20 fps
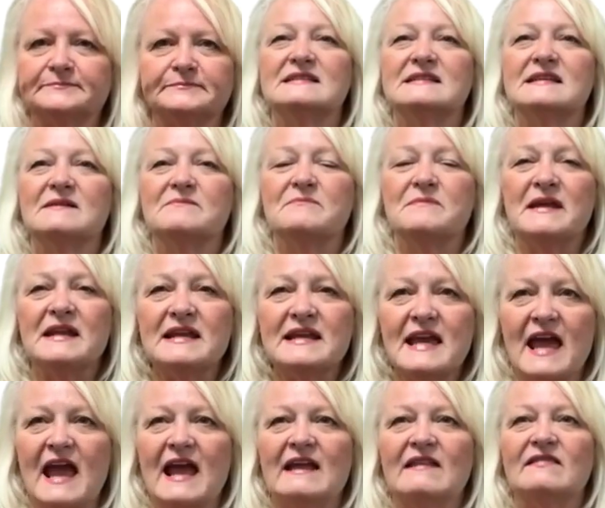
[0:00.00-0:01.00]
To
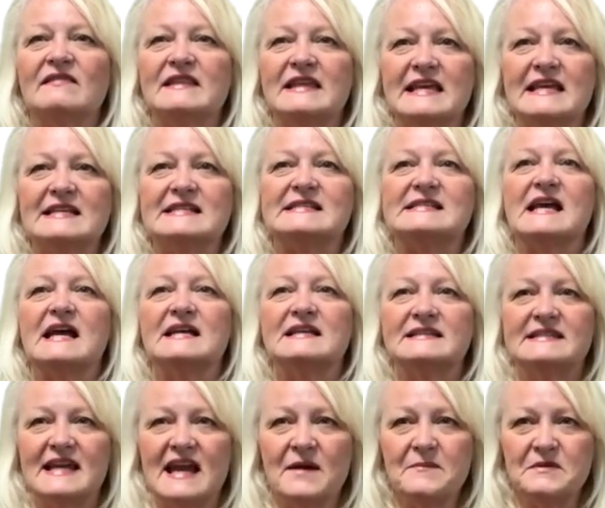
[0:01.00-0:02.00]
mitigate these
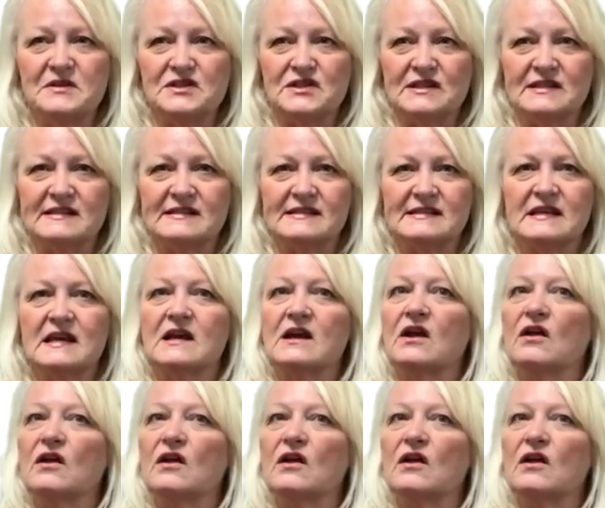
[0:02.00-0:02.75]
damages,